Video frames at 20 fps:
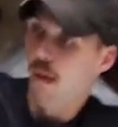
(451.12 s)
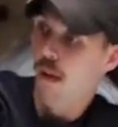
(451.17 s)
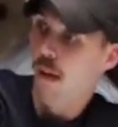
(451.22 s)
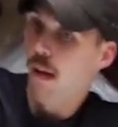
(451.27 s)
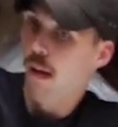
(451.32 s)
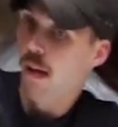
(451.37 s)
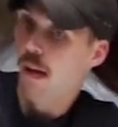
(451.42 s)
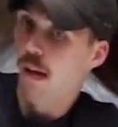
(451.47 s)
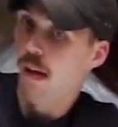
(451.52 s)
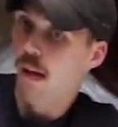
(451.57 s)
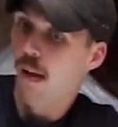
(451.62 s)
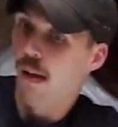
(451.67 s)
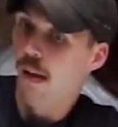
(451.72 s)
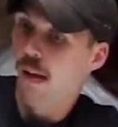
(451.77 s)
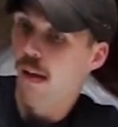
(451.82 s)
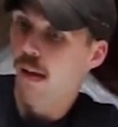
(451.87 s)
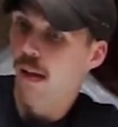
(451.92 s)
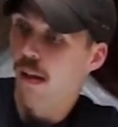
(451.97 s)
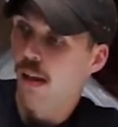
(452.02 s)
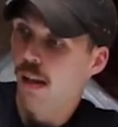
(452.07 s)
I laid there
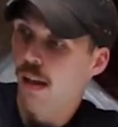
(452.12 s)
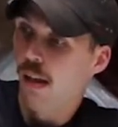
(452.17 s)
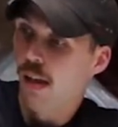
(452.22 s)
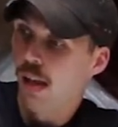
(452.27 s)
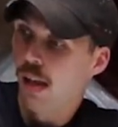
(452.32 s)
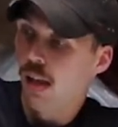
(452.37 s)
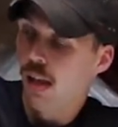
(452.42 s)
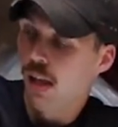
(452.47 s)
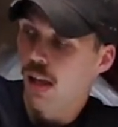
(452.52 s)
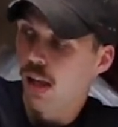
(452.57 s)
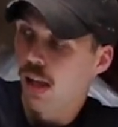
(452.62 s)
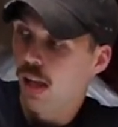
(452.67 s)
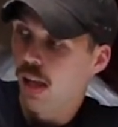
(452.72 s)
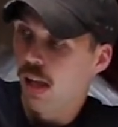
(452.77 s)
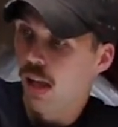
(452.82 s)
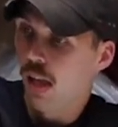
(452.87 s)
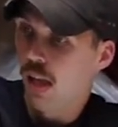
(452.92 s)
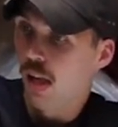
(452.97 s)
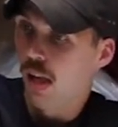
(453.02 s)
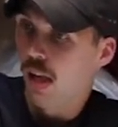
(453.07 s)
and my
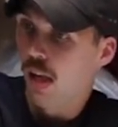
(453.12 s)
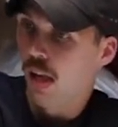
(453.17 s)
legs